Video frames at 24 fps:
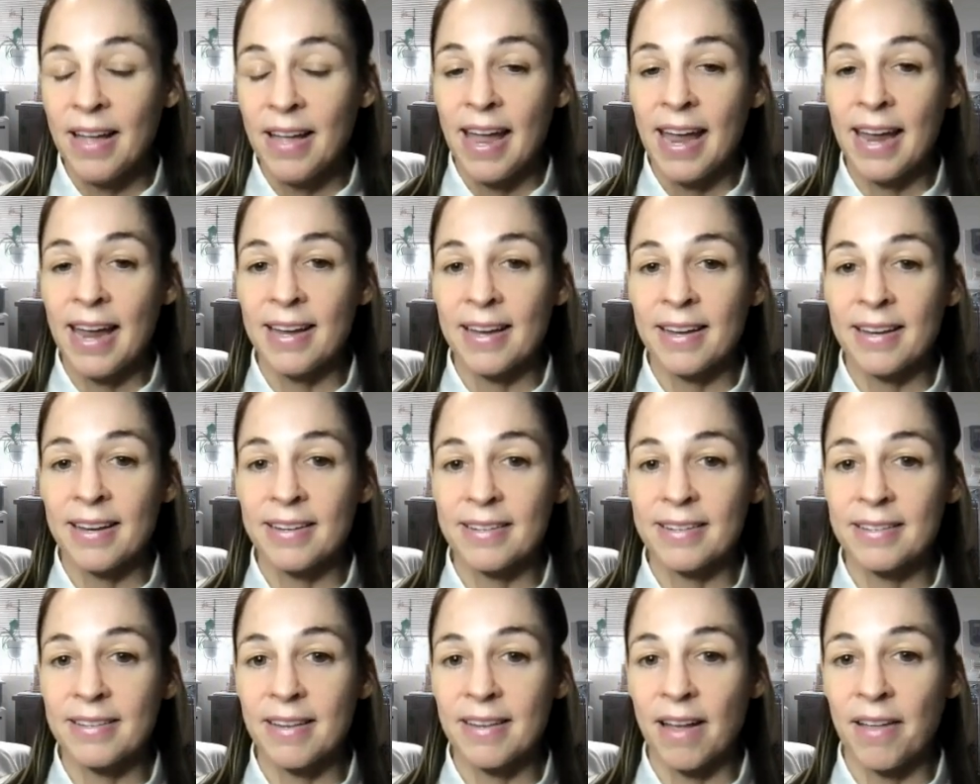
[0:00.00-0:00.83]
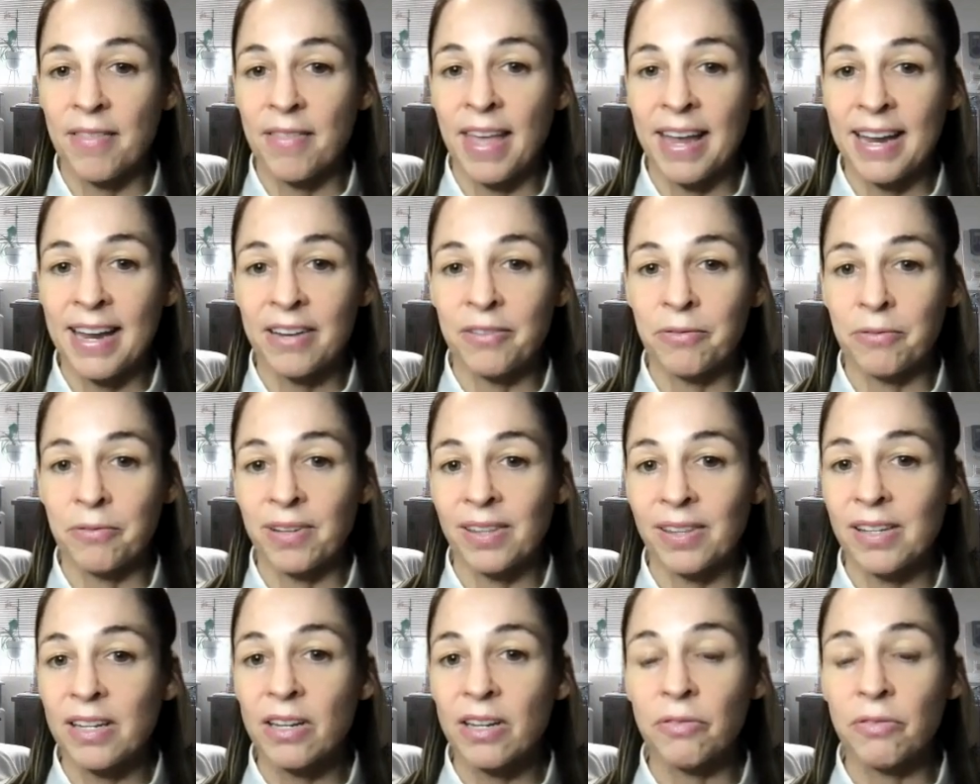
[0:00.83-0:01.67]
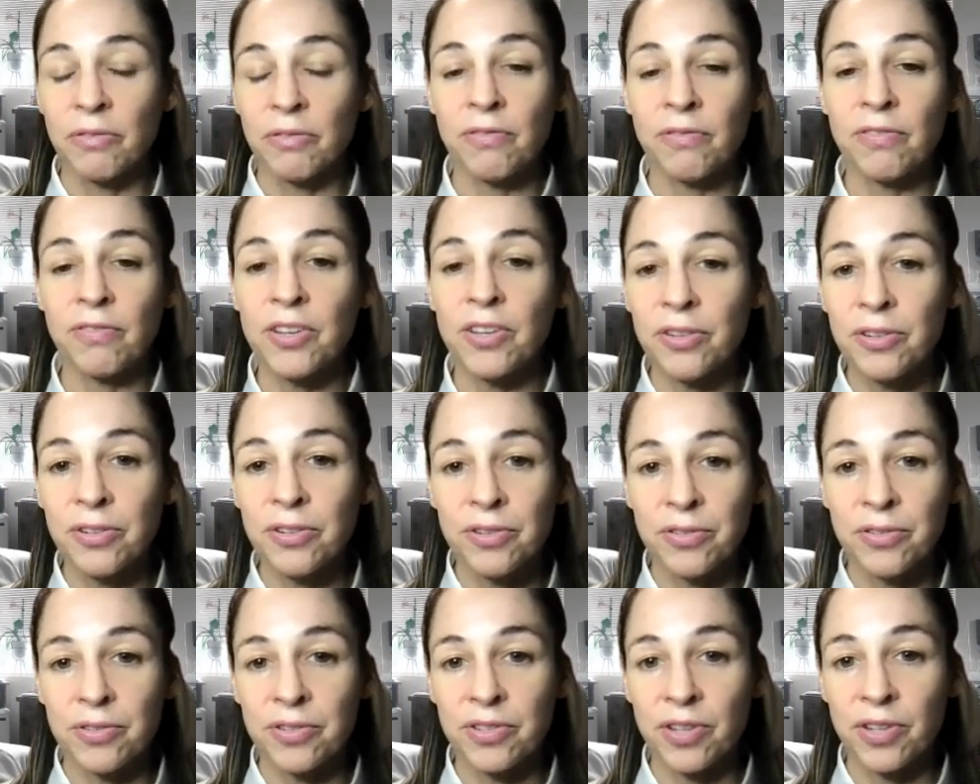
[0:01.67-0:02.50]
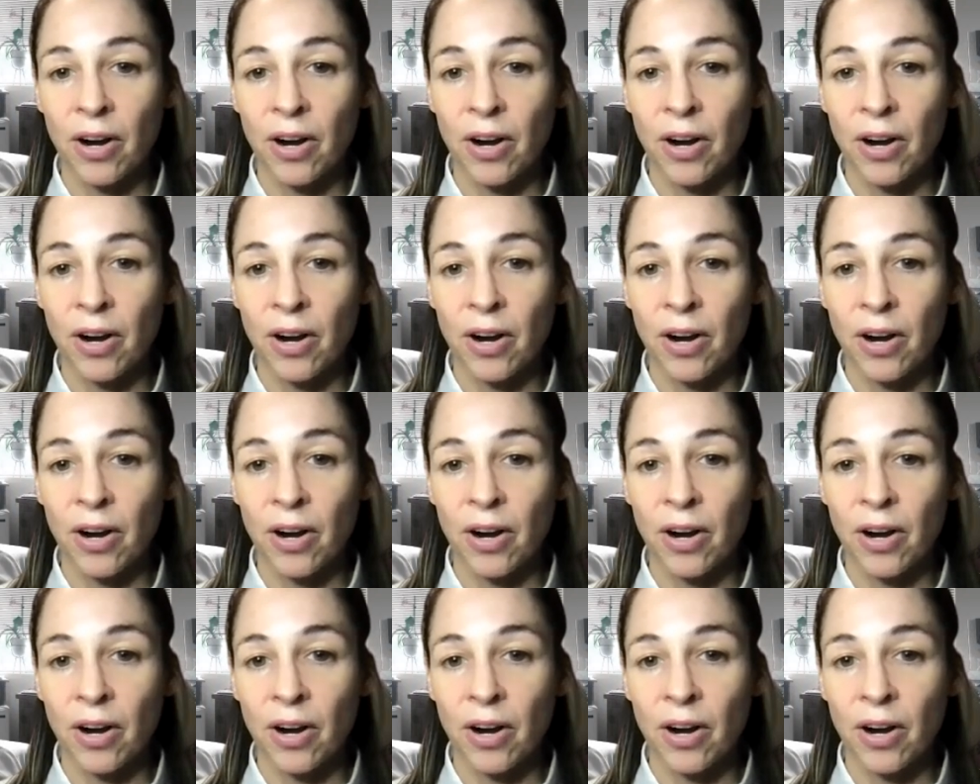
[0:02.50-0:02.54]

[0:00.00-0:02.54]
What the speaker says: and they can really confuse